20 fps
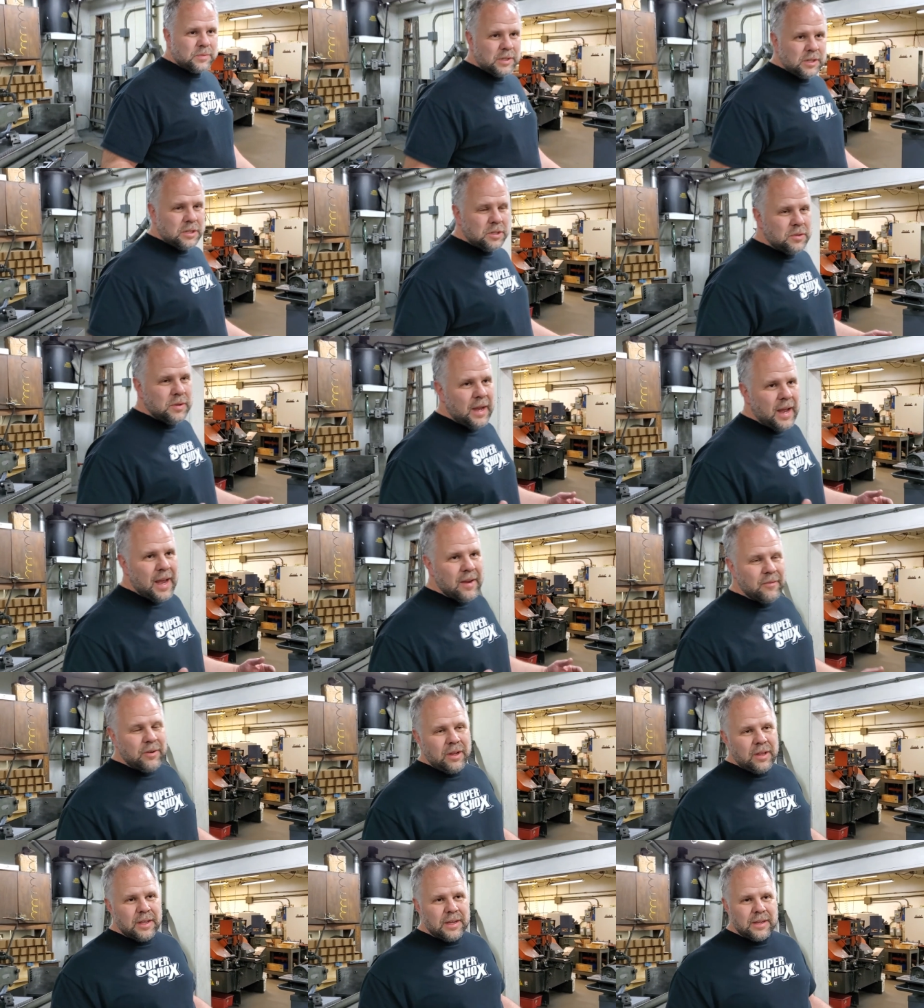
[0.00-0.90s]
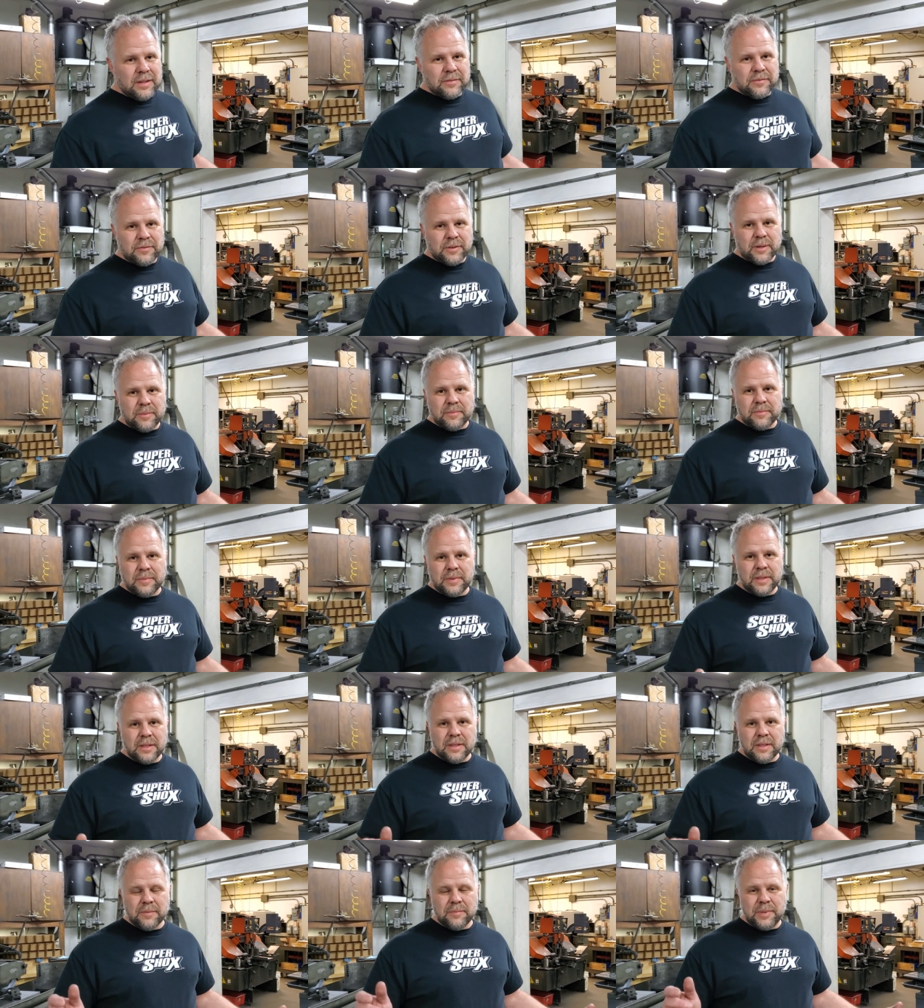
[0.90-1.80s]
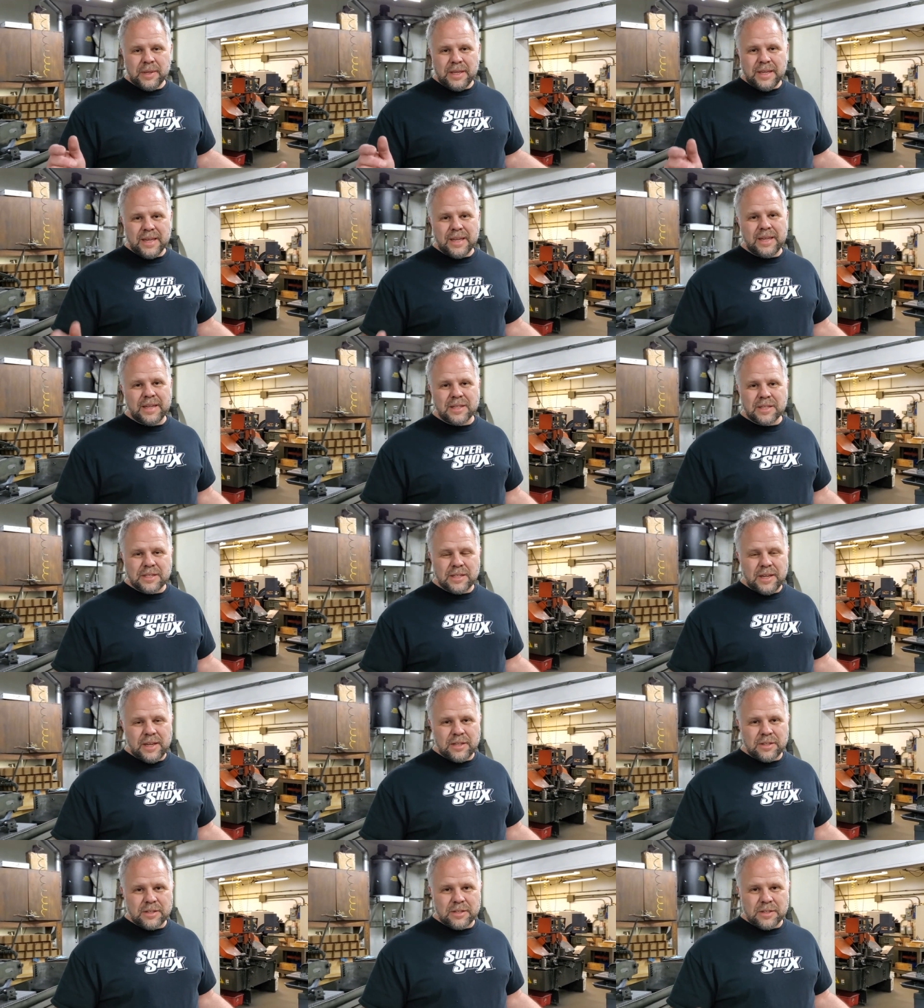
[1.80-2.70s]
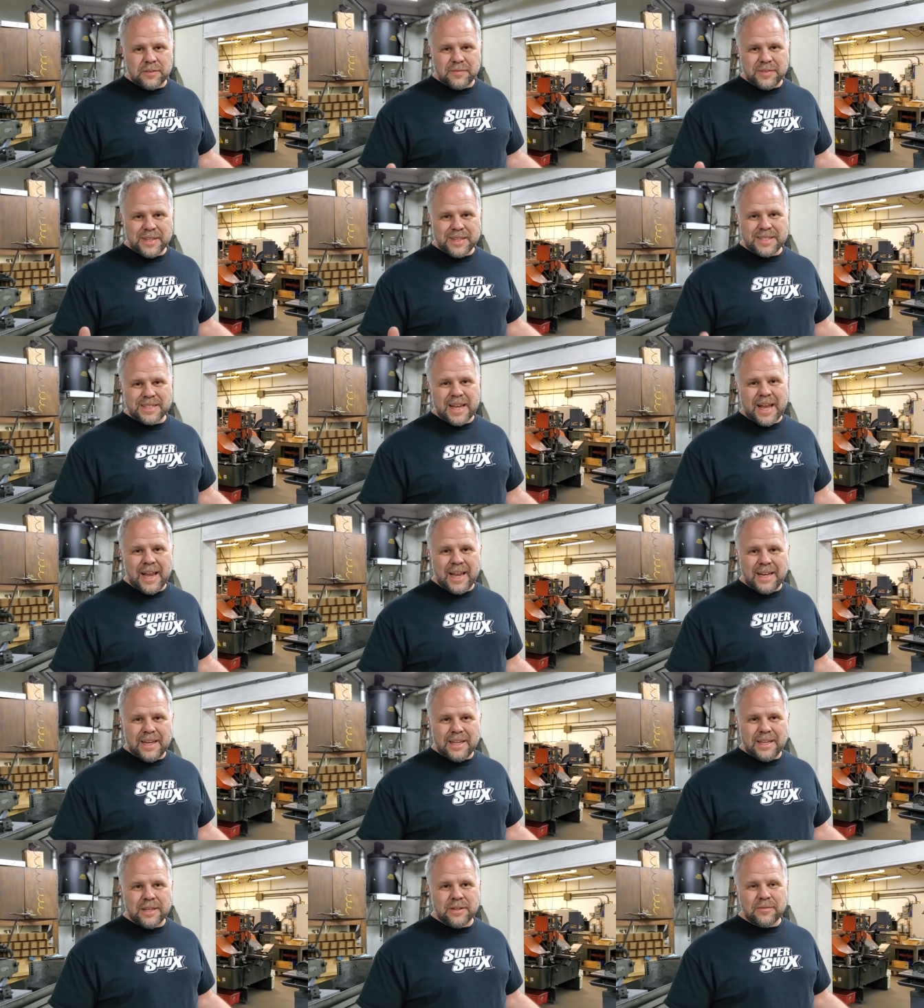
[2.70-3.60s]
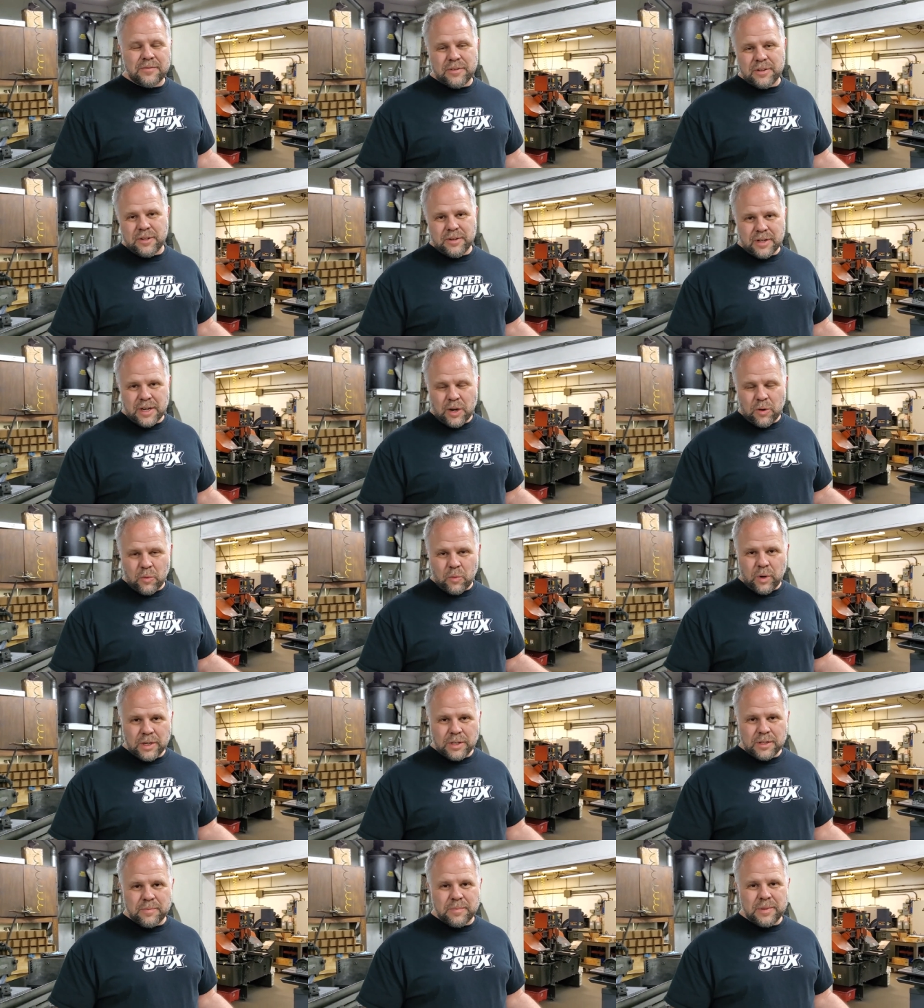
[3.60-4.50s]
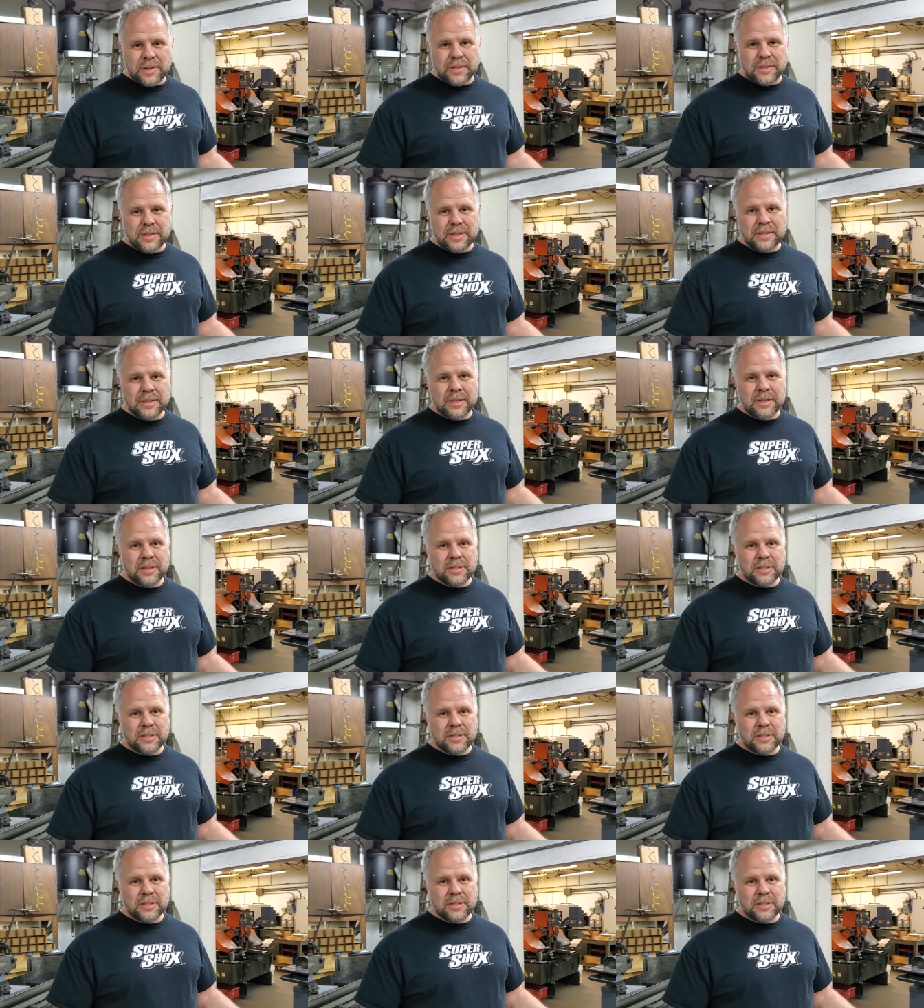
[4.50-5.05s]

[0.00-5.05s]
we do everything from the beginning stages of designing and figuring out what to build.